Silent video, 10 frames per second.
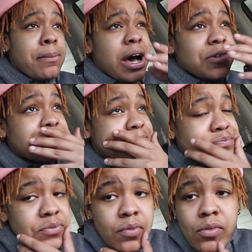mouth,
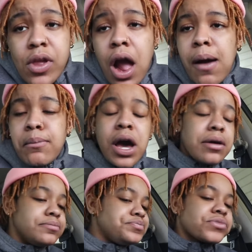
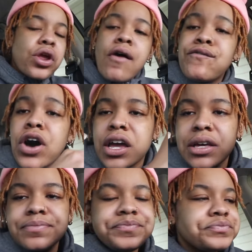but fuck it.